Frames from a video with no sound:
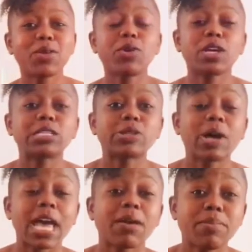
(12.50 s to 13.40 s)
We are so
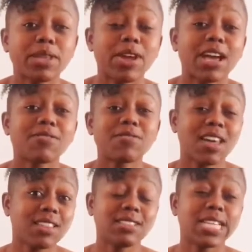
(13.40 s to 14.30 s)
happy to have
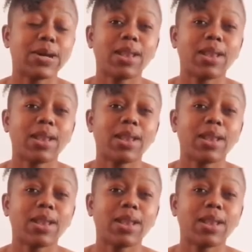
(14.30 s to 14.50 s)
fathers in our